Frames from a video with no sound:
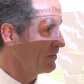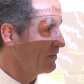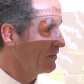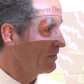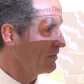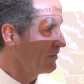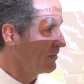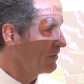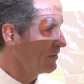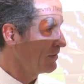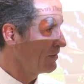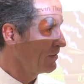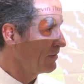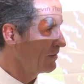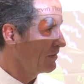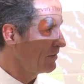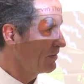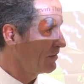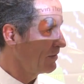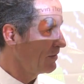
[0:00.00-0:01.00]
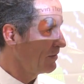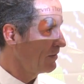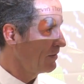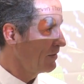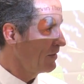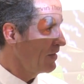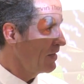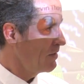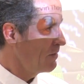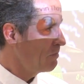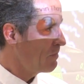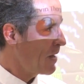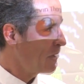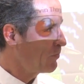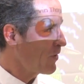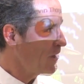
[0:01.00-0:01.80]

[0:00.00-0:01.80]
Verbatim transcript: So your sister's husband? My